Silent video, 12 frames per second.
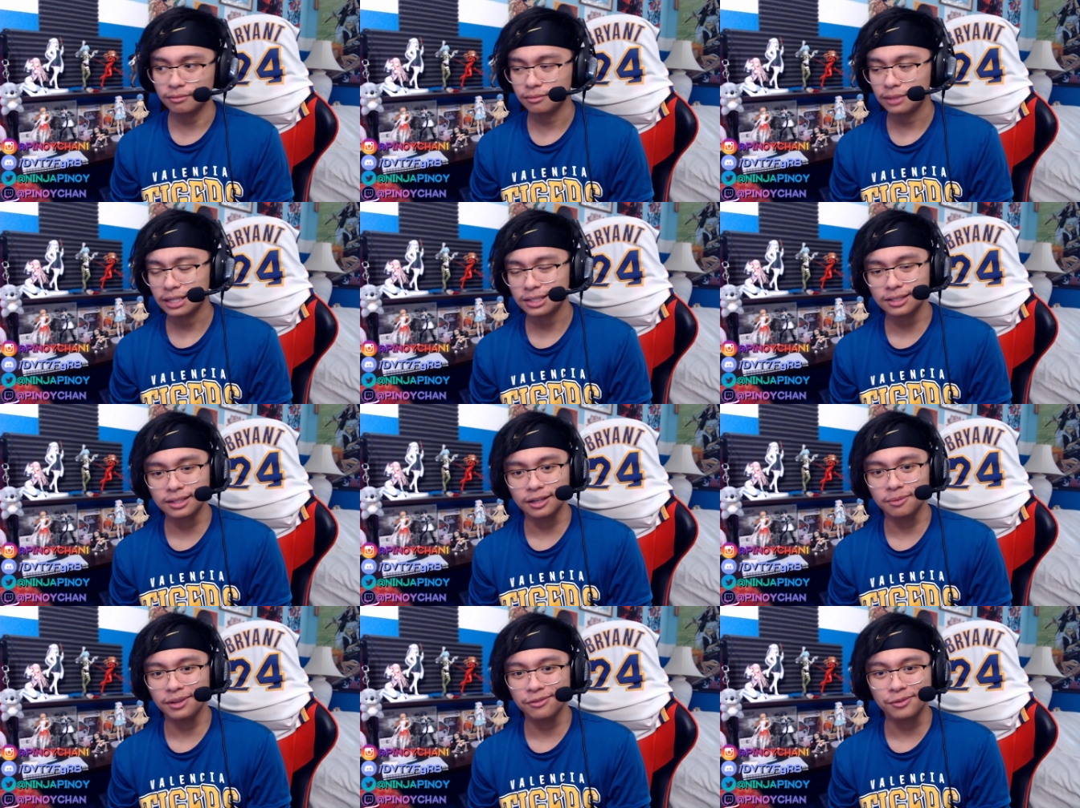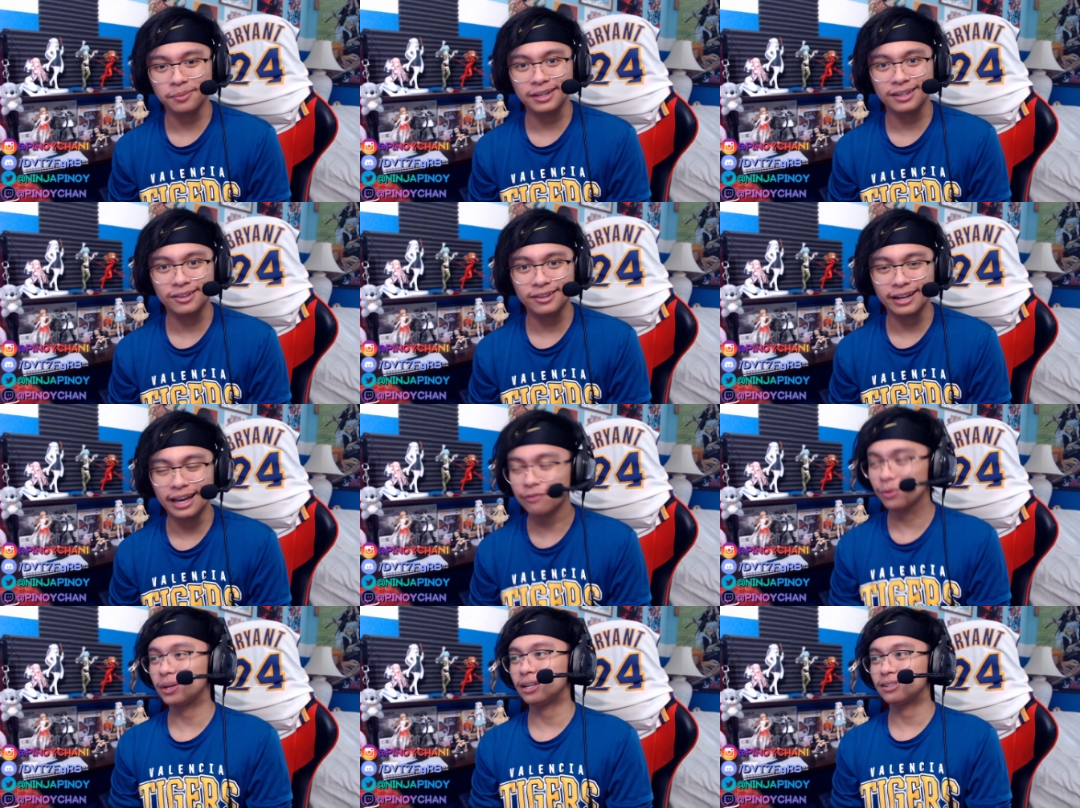That's gonna be it for me here.
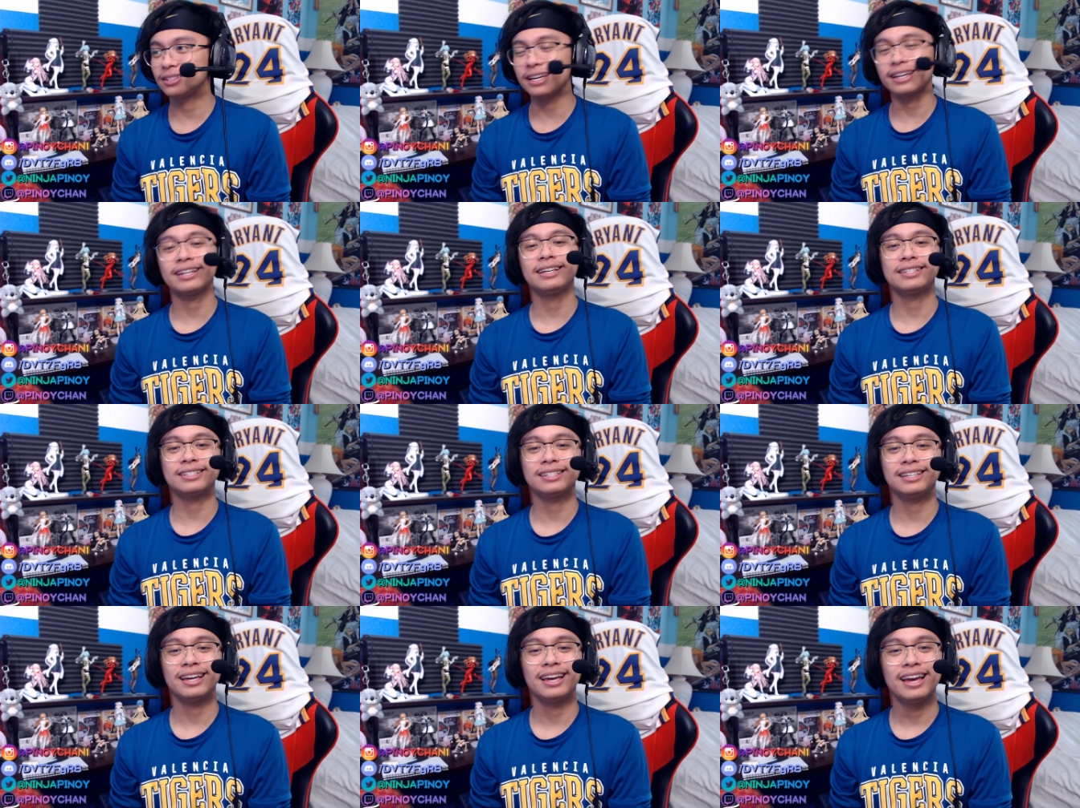Everyone, take it easy.